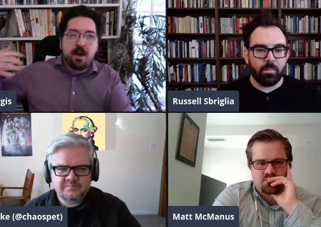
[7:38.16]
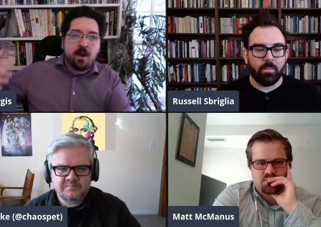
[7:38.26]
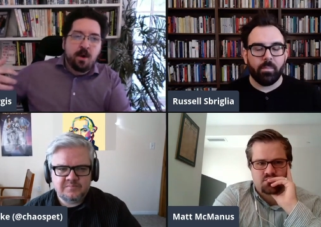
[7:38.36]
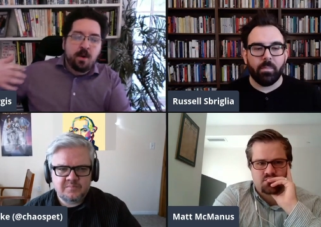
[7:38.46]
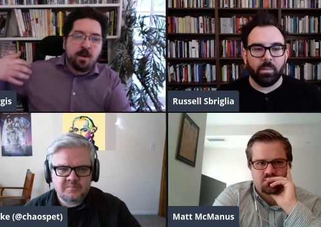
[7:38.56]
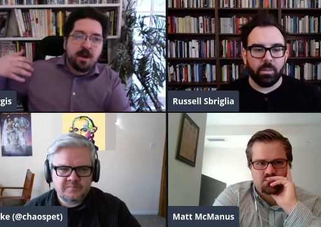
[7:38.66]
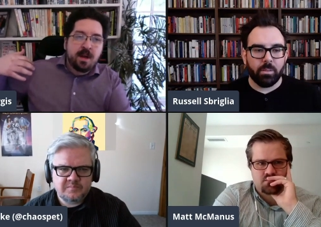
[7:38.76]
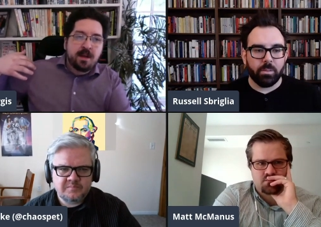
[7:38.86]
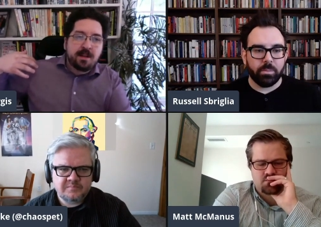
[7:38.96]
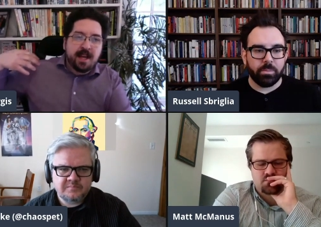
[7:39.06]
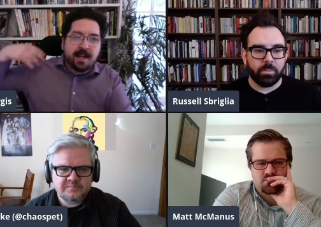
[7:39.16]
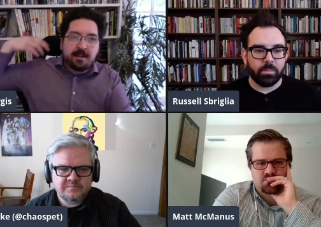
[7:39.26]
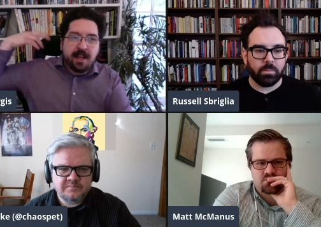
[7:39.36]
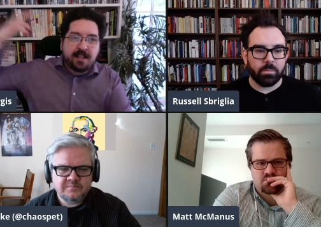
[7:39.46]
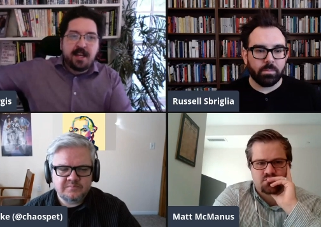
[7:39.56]
Speaker 1: know,
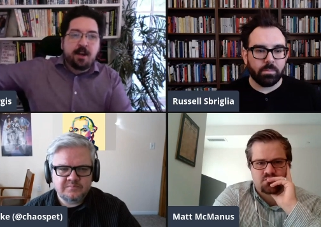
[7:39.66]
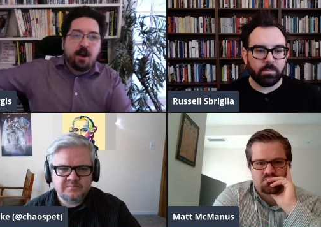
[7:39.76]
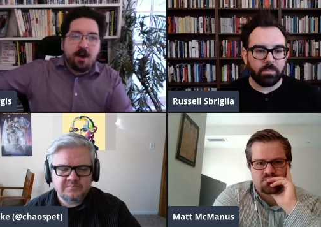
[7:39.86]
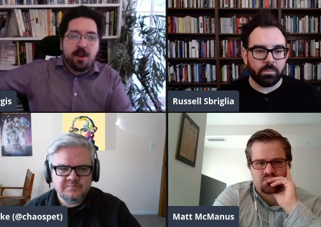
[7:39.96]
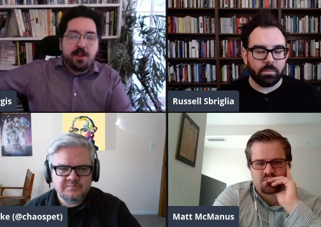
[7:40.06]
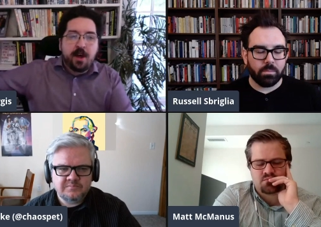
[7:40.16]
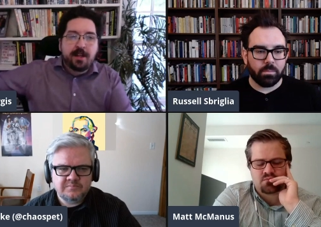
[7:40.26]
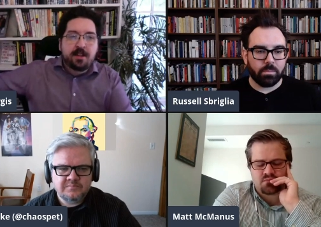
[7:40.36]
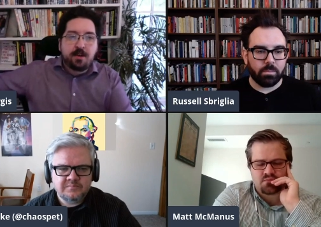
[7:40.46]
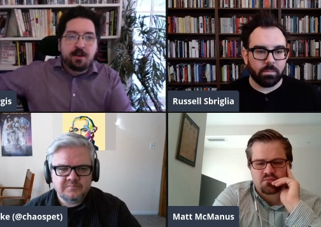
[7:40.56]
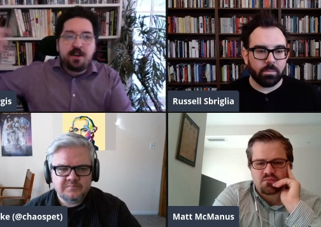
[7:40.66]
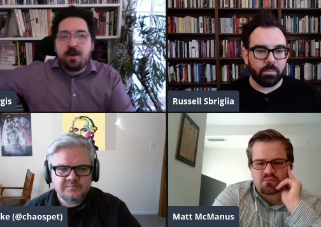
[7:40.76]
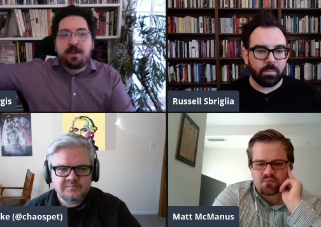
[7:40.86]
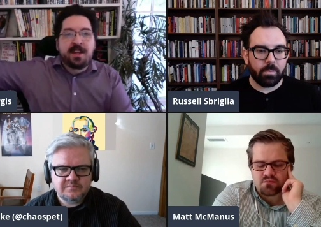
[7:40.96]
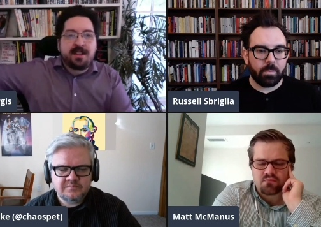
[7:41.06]
like Descartes thought that you could
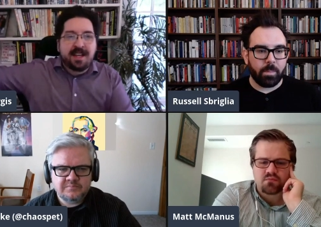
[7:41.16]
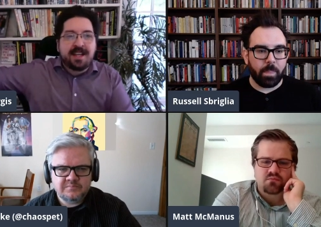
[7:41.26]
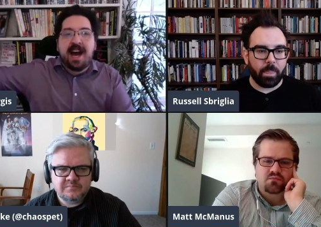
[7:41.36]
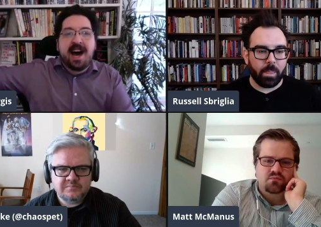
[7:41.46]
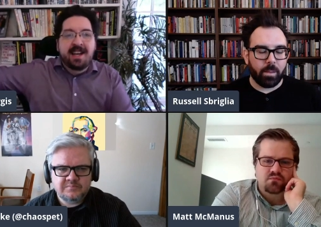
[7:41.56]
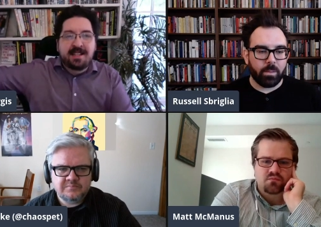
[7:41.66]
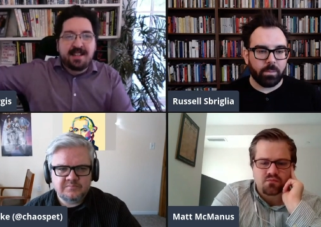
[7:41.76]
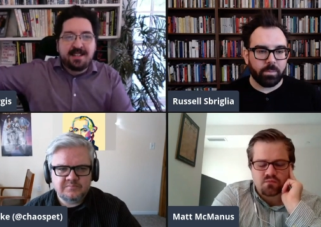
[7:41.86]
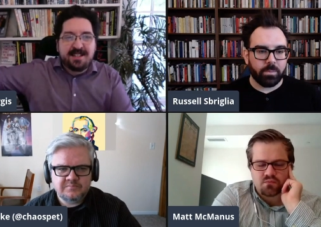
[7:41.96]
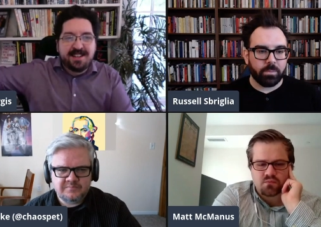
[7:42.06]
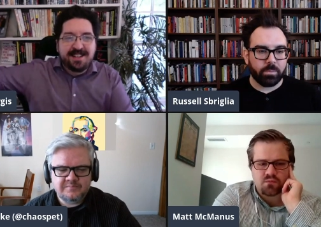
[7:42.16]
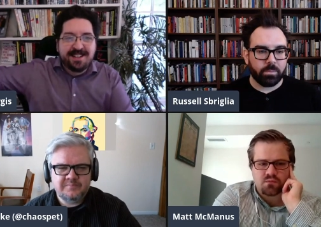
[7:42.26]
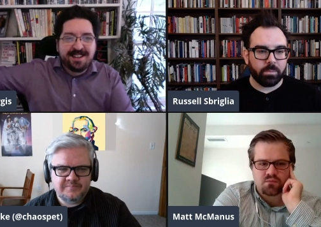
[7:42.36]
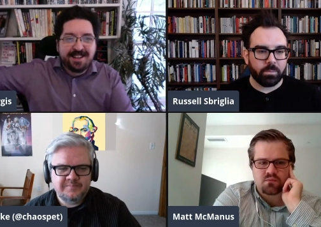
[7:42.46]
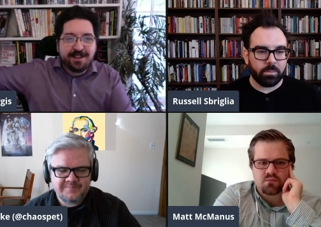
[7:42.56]
know that God existed,
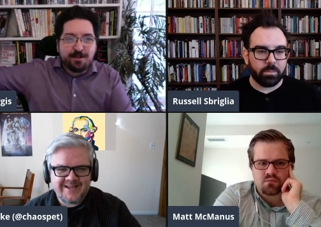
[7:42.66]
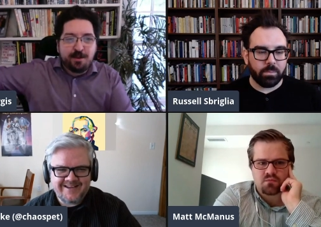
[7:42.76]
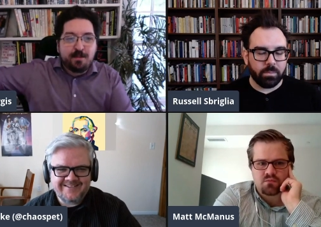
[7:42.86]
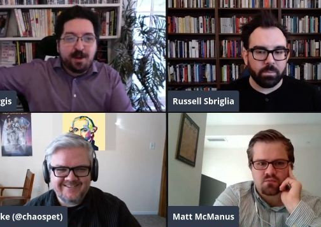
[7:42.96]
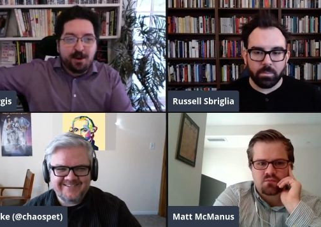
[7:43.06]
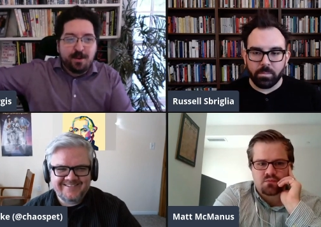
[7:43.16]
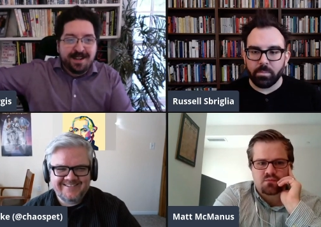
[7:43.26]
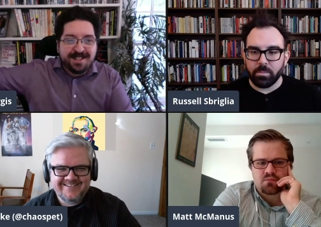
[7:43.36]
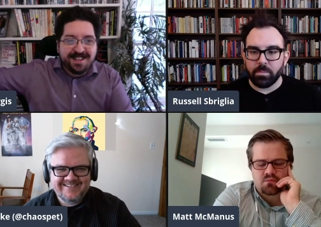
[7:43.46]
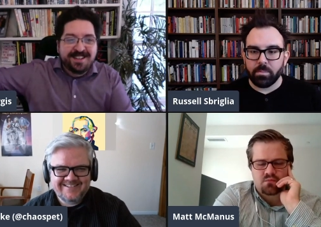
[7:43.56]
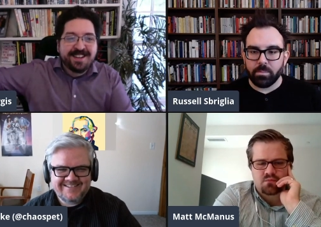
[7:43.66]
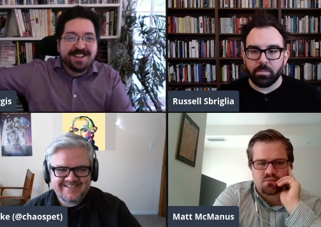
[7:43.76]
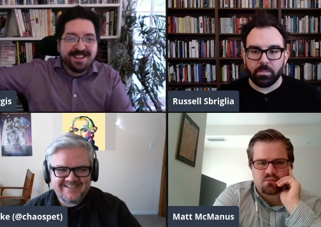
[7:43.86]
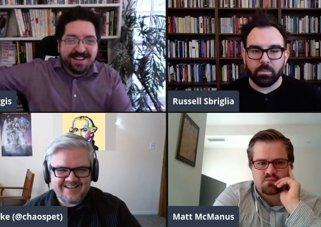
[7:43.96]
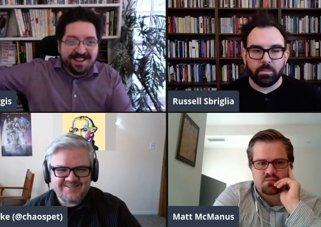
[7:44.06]
yeah, through pure reason.
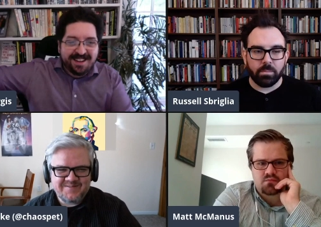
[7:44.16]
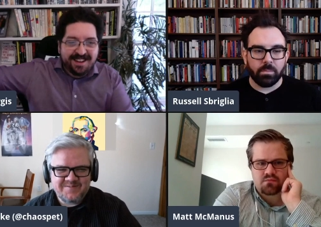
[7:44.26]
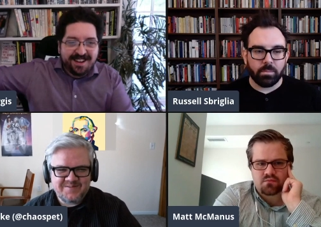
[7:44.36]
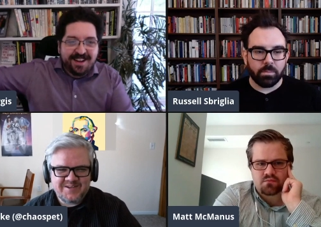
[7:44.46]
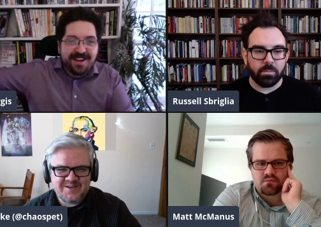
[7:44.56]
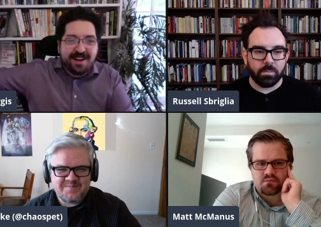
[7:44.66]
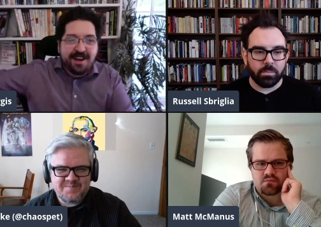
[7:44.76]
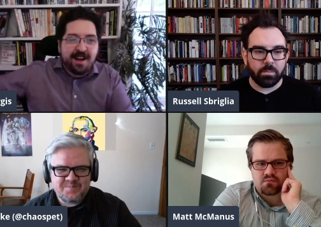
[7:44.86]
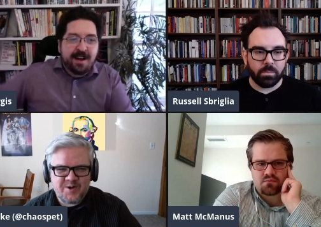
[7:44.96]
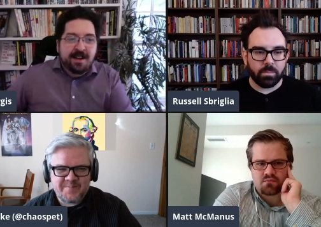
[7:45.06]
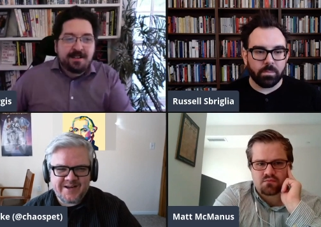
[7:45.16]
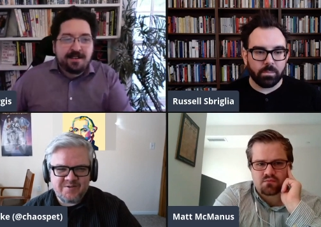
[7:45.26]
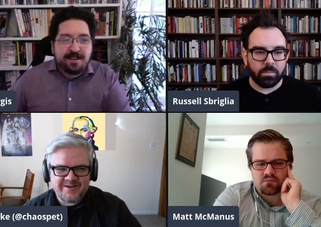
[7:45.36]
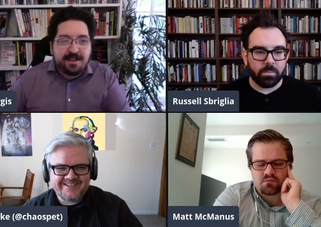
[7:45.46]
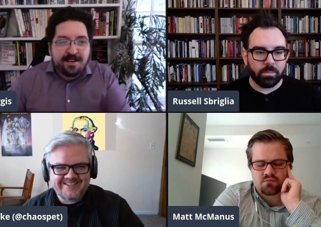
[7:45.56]
Speaker 2: Yeah. Pretty big
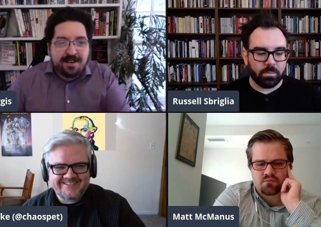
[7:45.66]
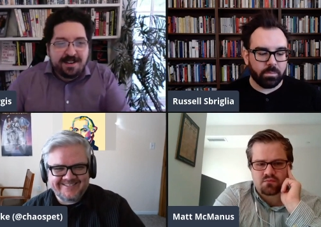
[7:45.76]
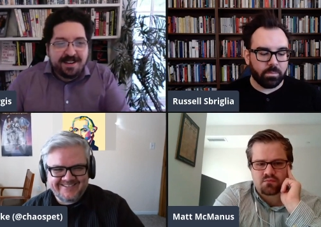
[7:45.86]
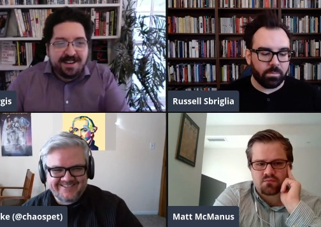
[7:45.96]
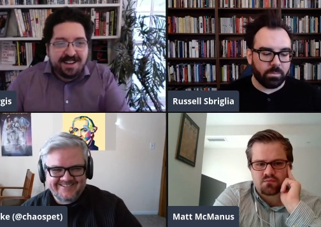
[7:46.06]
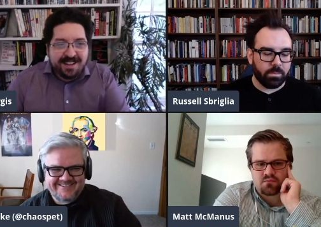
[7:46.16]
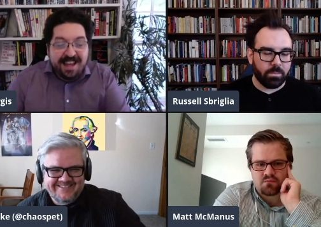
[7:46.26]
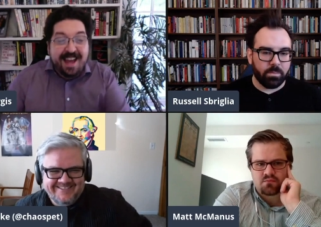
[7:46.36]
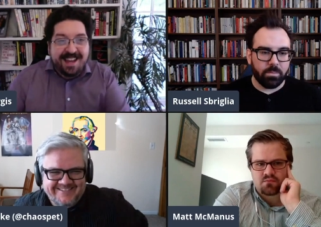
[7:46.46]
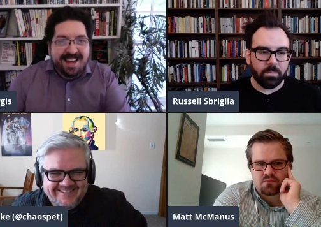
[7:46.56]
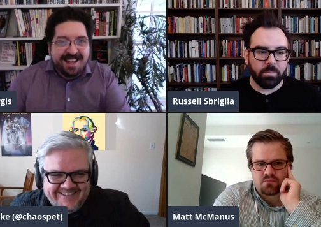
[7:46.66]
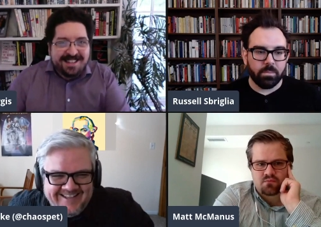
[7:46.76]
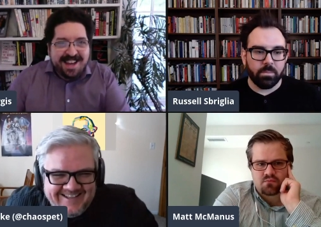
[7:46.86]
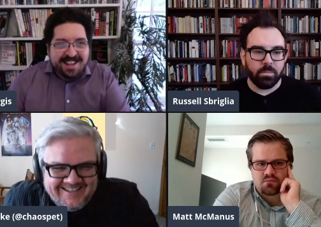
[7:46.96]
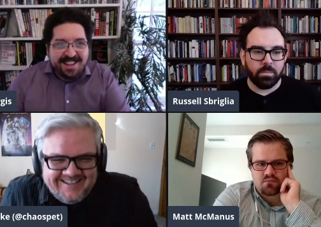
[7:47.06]
one.
Speaker 1: Yeah, yeah,
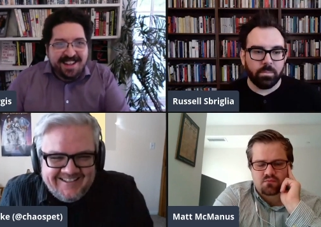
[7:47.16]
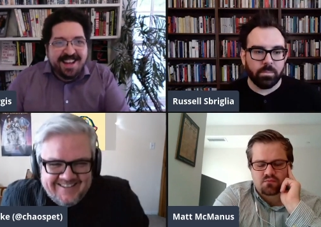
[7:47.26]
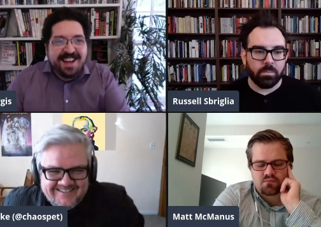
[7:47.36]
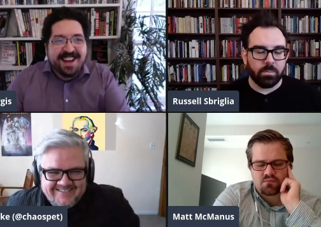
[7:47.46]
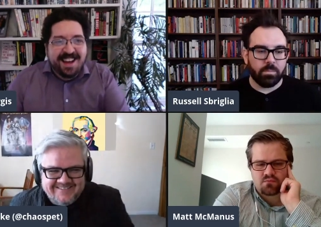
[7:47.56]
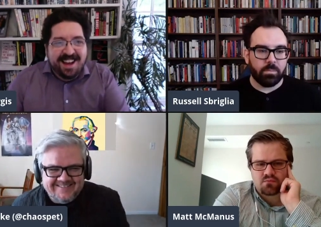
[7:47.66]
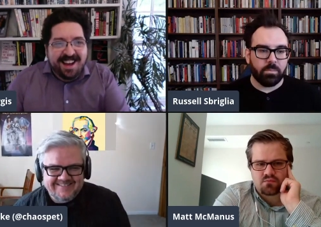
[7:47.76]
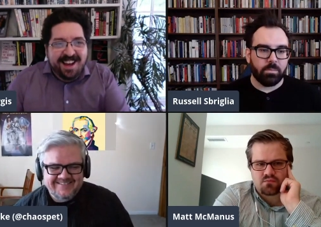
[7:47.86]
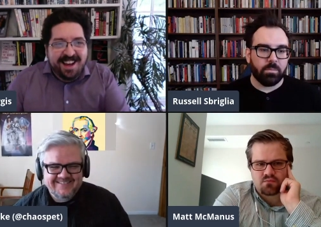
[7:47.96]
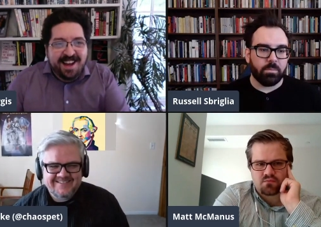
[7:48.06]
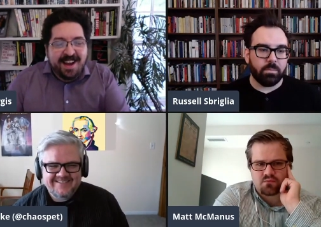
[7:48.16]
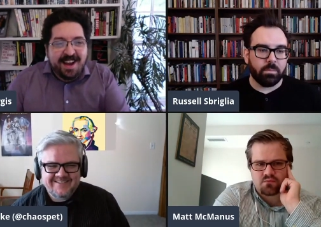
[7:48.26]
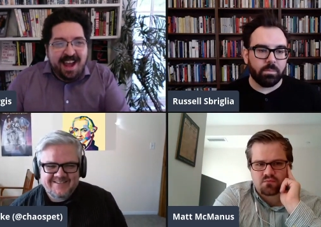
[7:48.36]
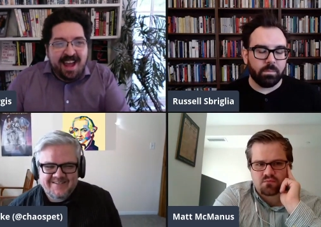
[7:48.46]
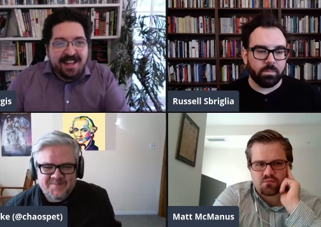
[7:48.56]
exactly.
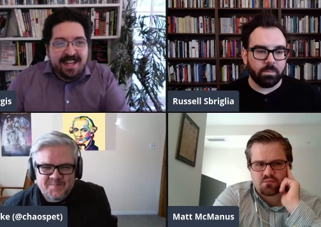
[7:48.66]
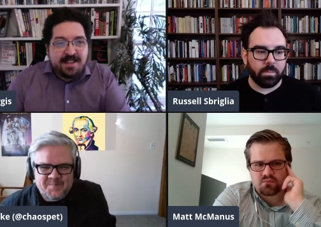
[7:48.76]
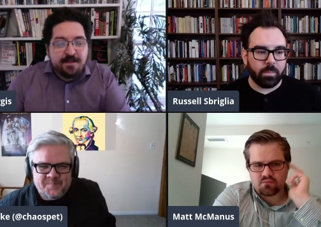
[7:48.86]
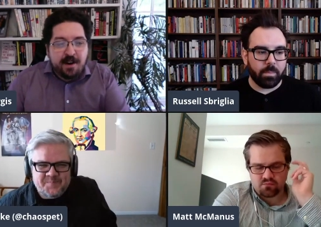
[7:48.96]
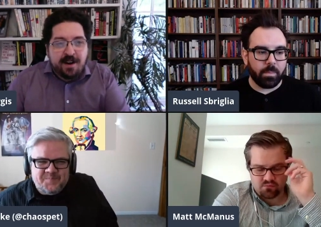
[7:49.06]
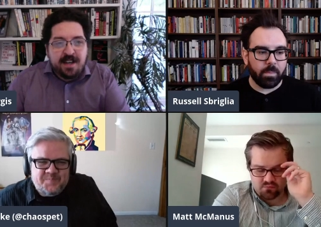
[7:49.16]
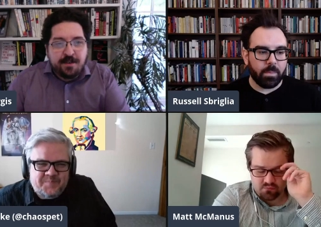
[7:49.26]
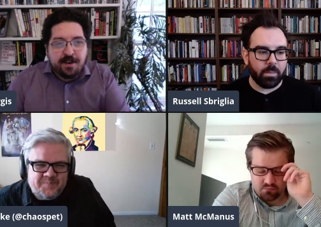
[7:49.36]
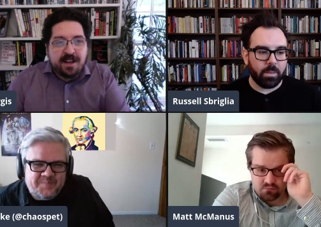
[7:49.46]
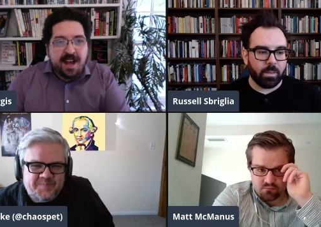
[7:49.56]
And that's a very different